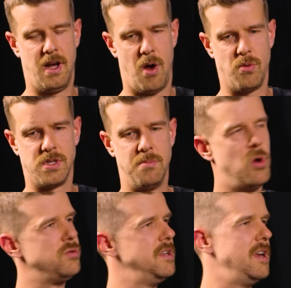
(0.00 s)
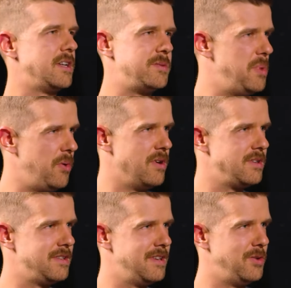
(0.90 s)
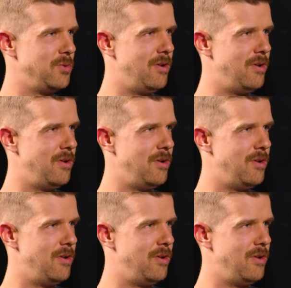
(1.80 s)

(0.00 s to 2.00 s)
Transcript: I was the most inexperienced, you